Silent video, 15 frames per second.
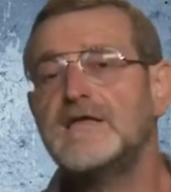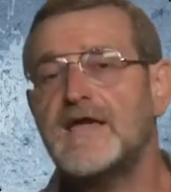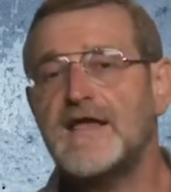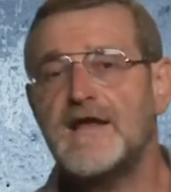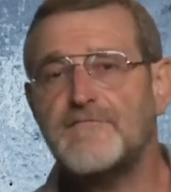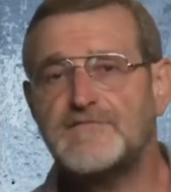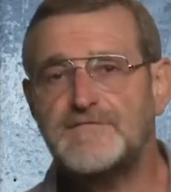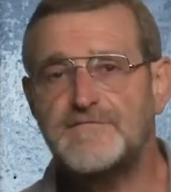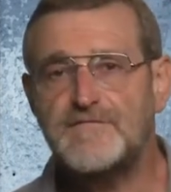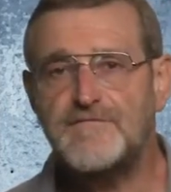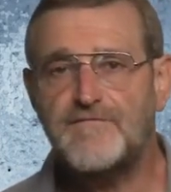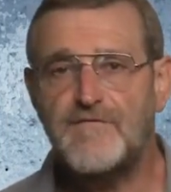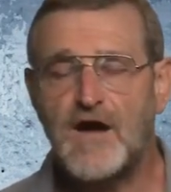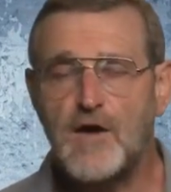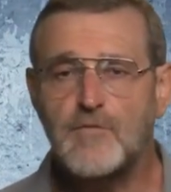And after we
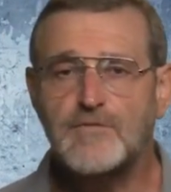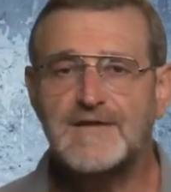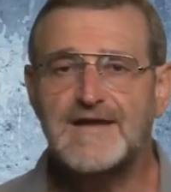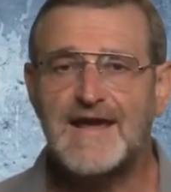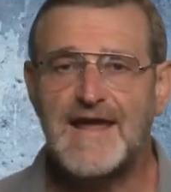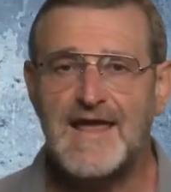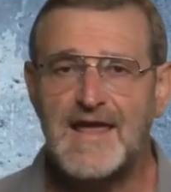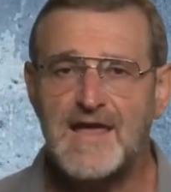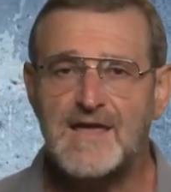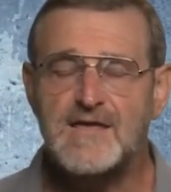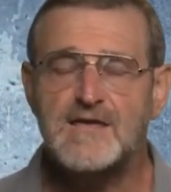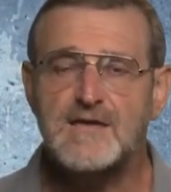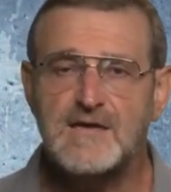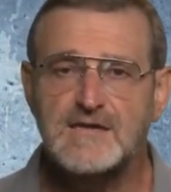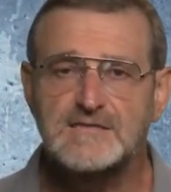found
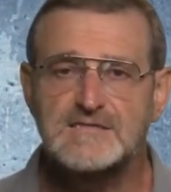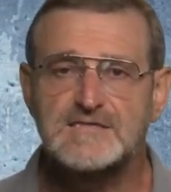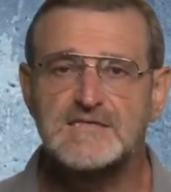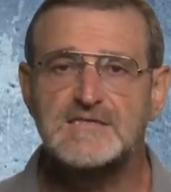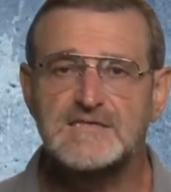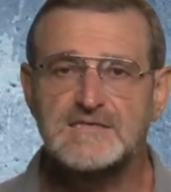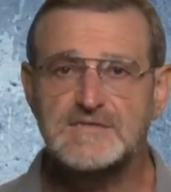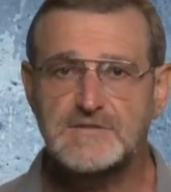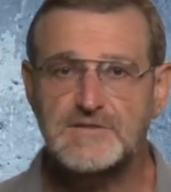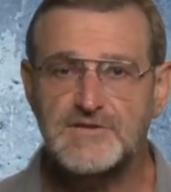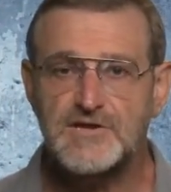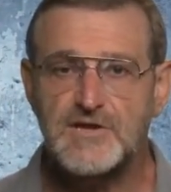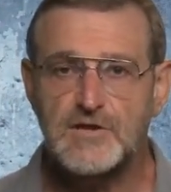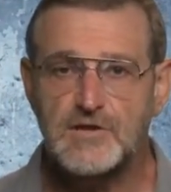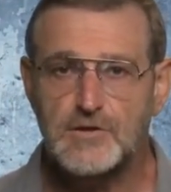A in these
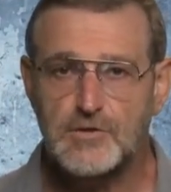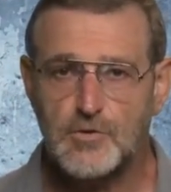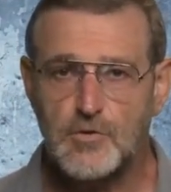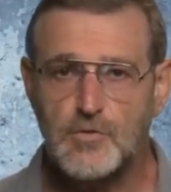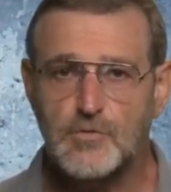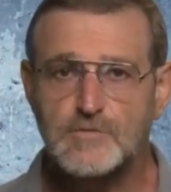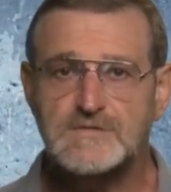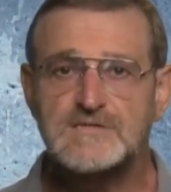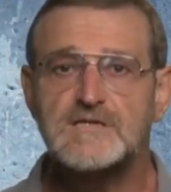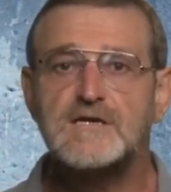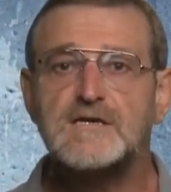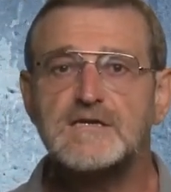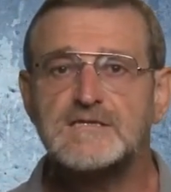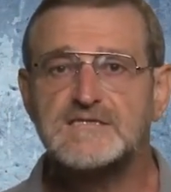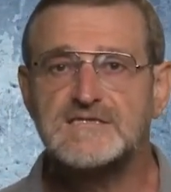three rows,
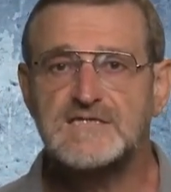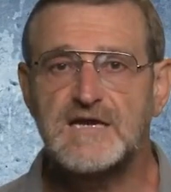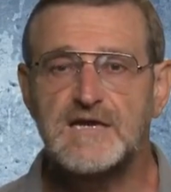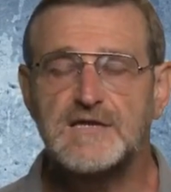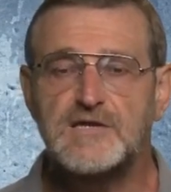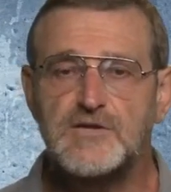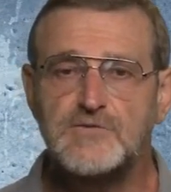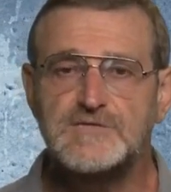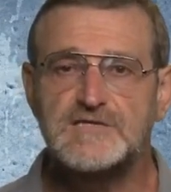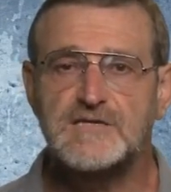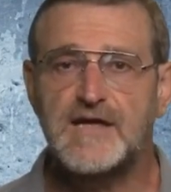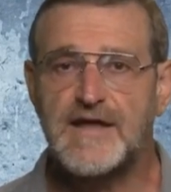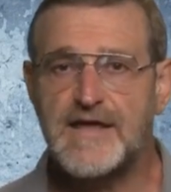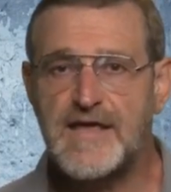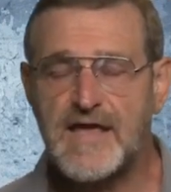then
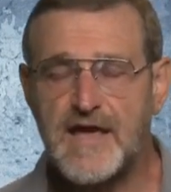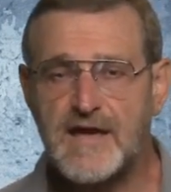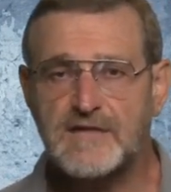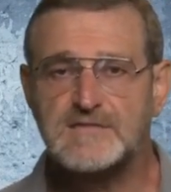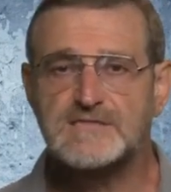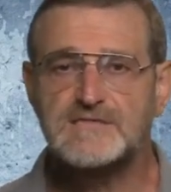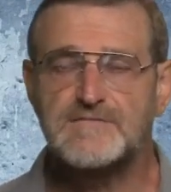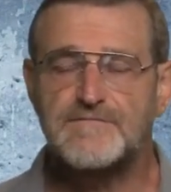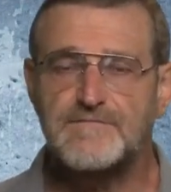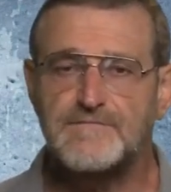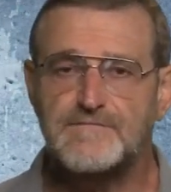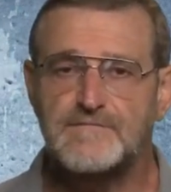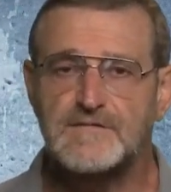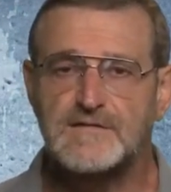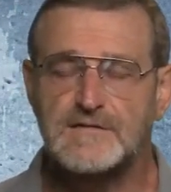using again the
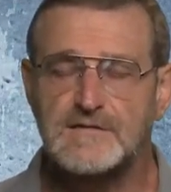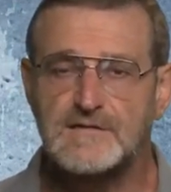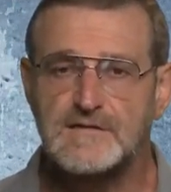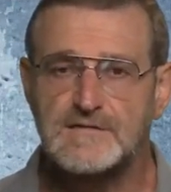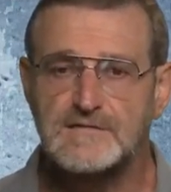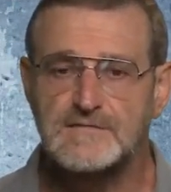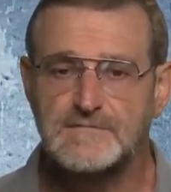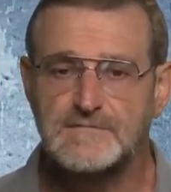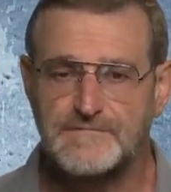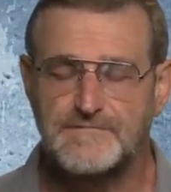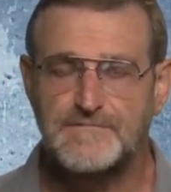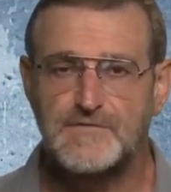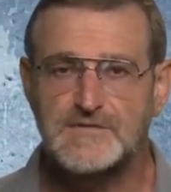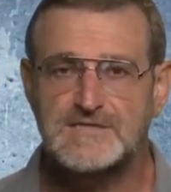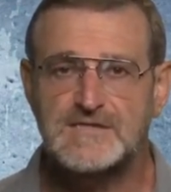uh,
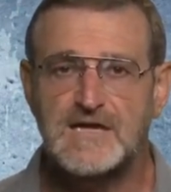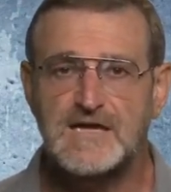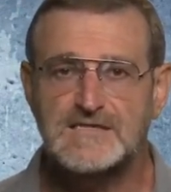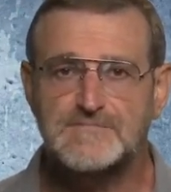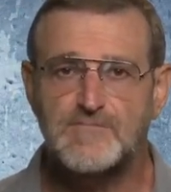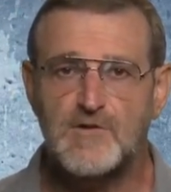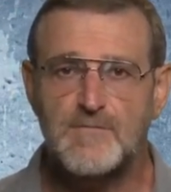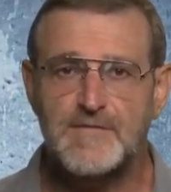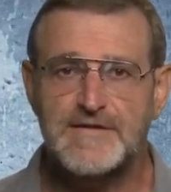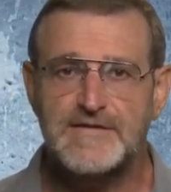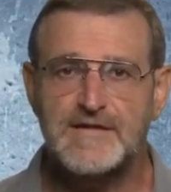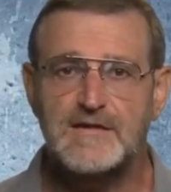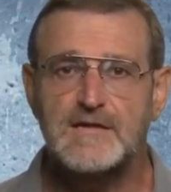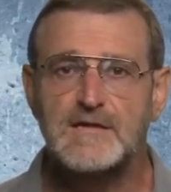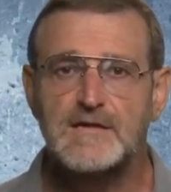first last
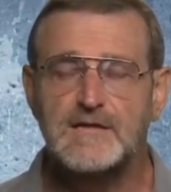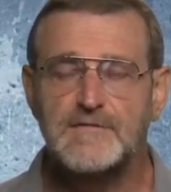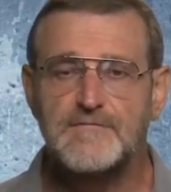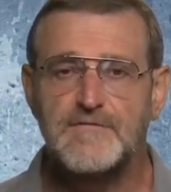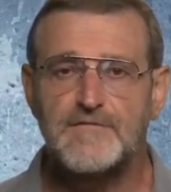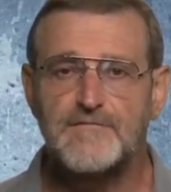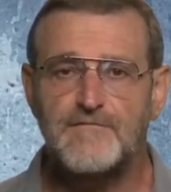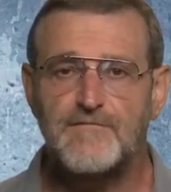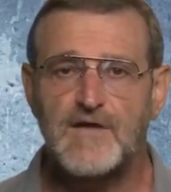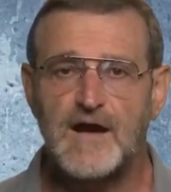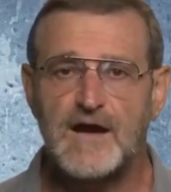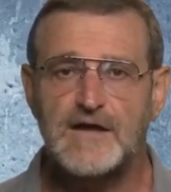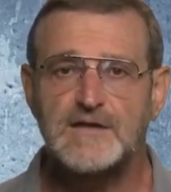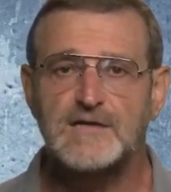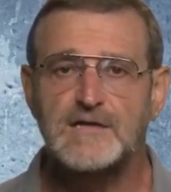property, we
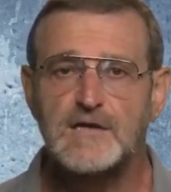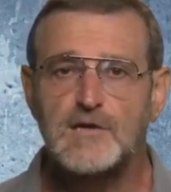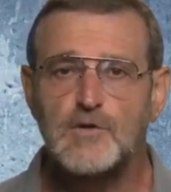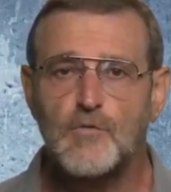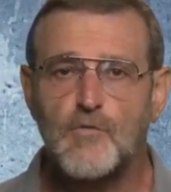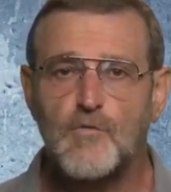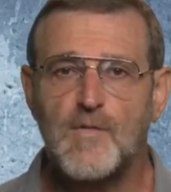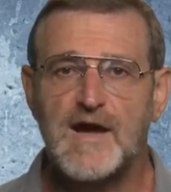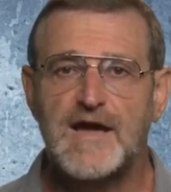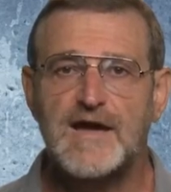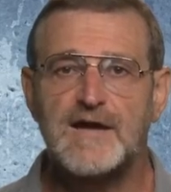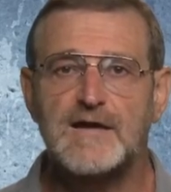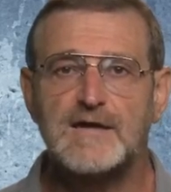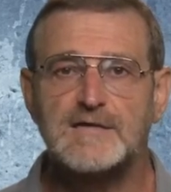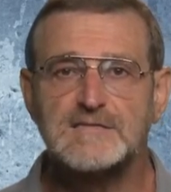find
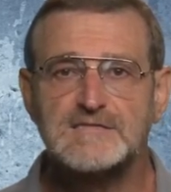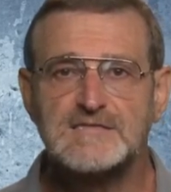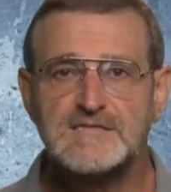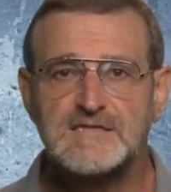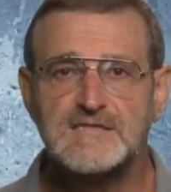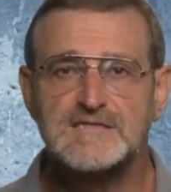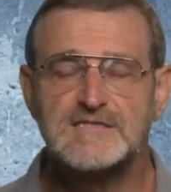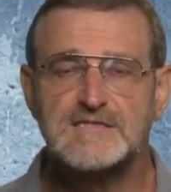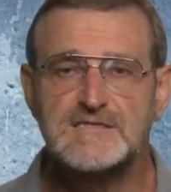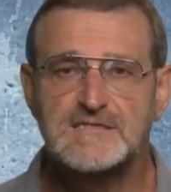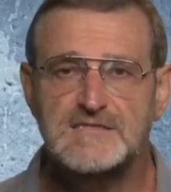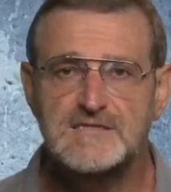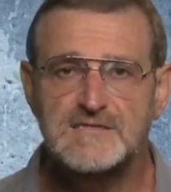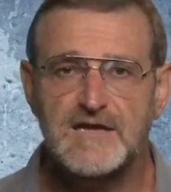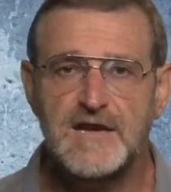where
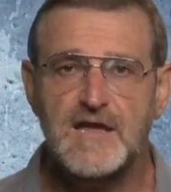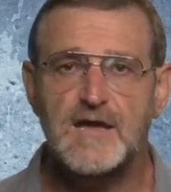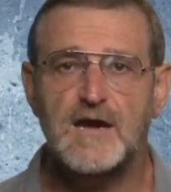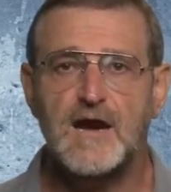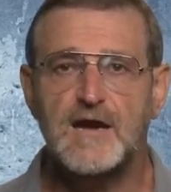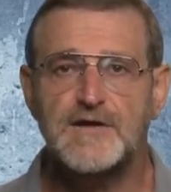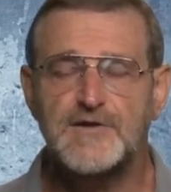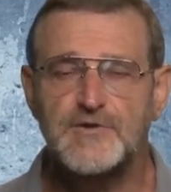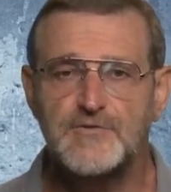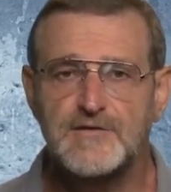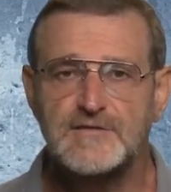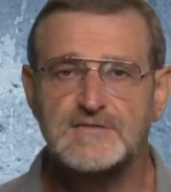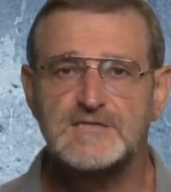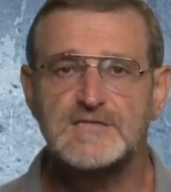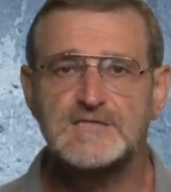these three
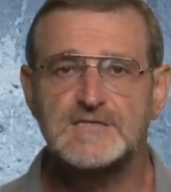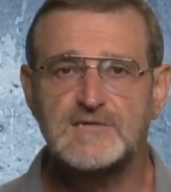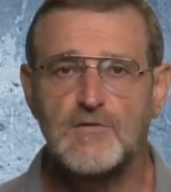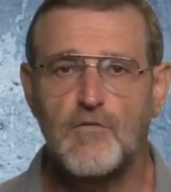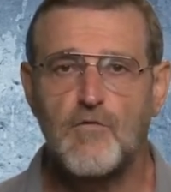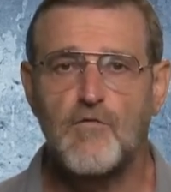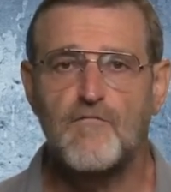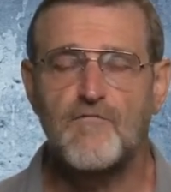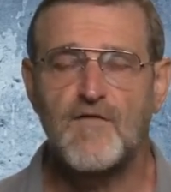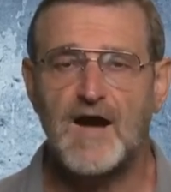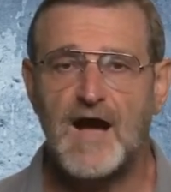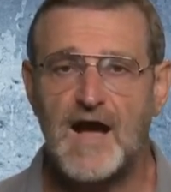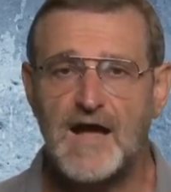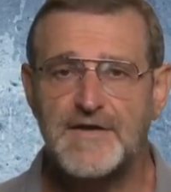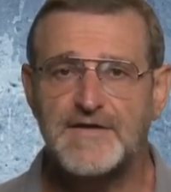occurrences of
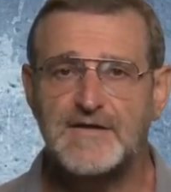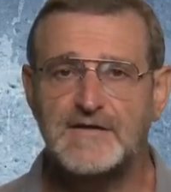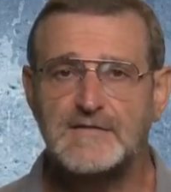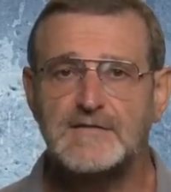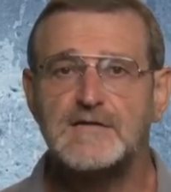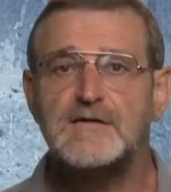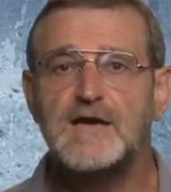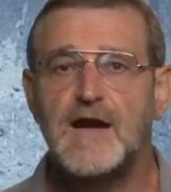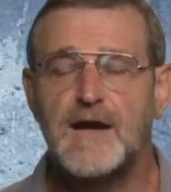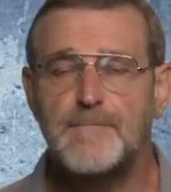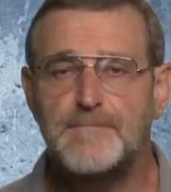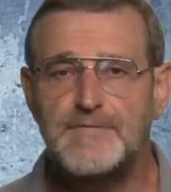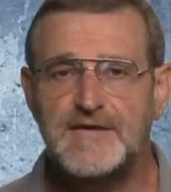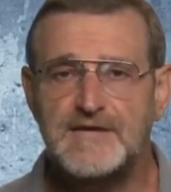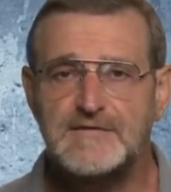Ana
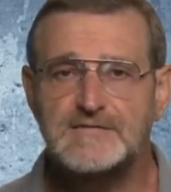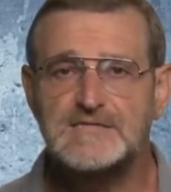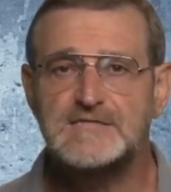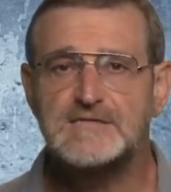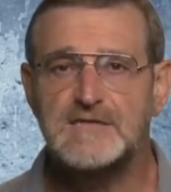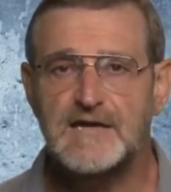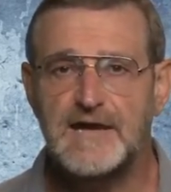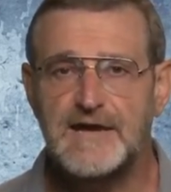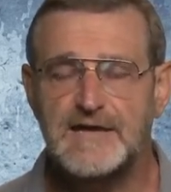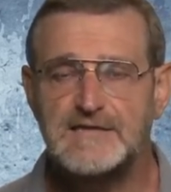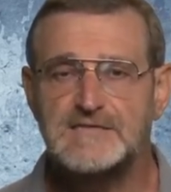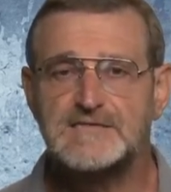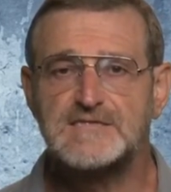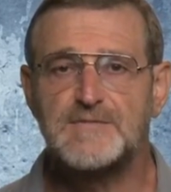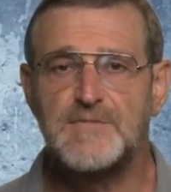appears
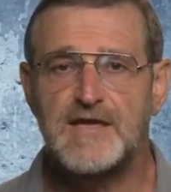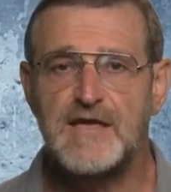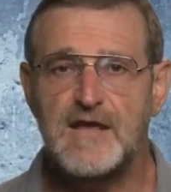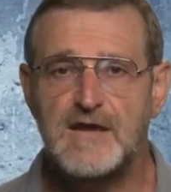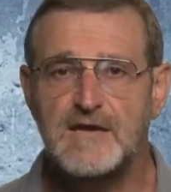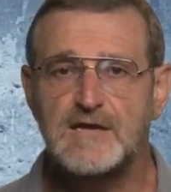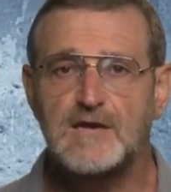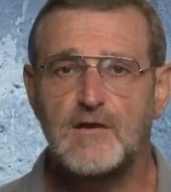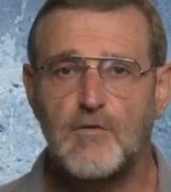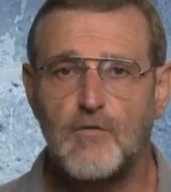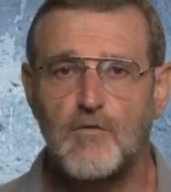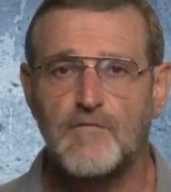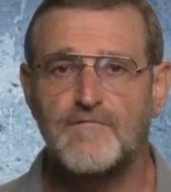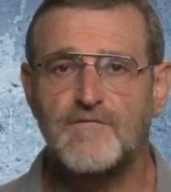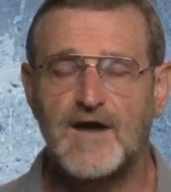at the beginning
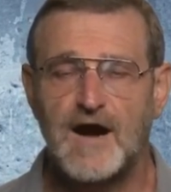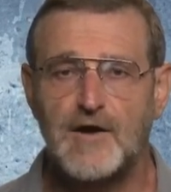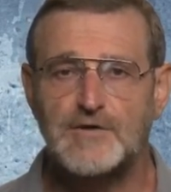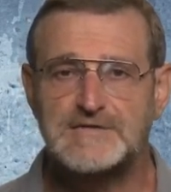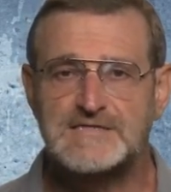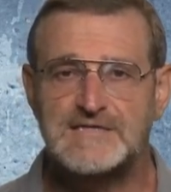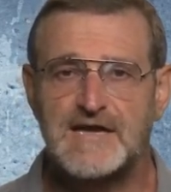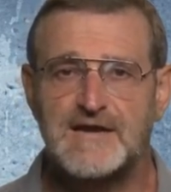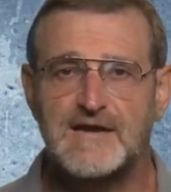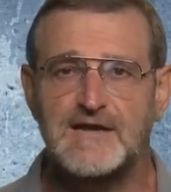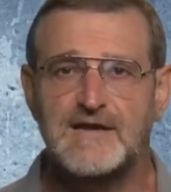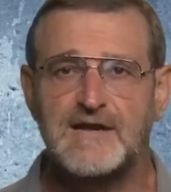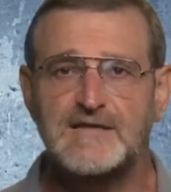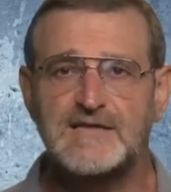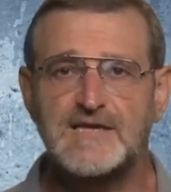of our
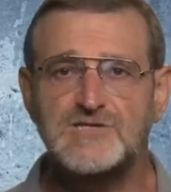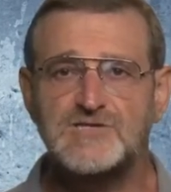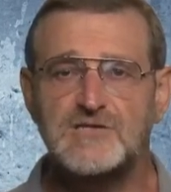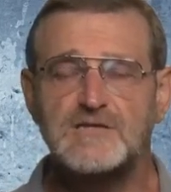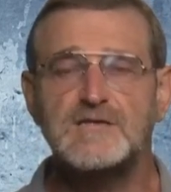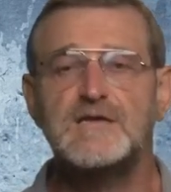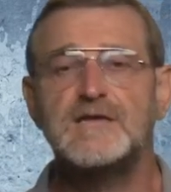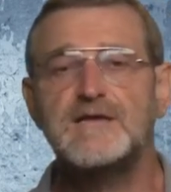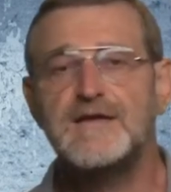cyclic rotation.